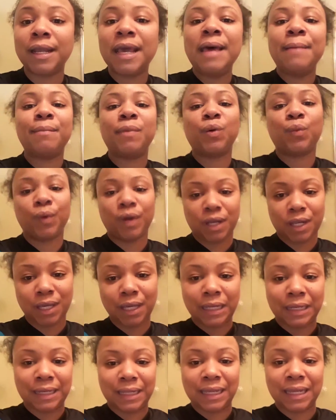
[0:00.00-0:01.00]
but what he
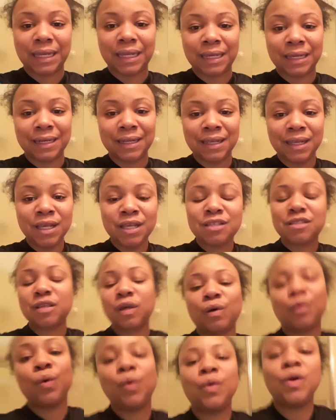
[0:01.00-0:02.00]
needed.
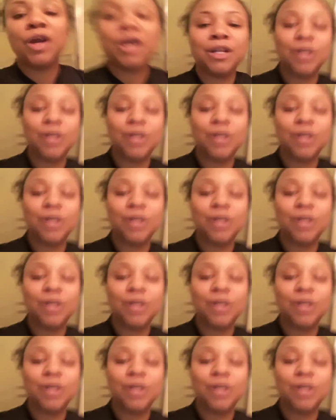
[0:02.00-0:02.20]
So no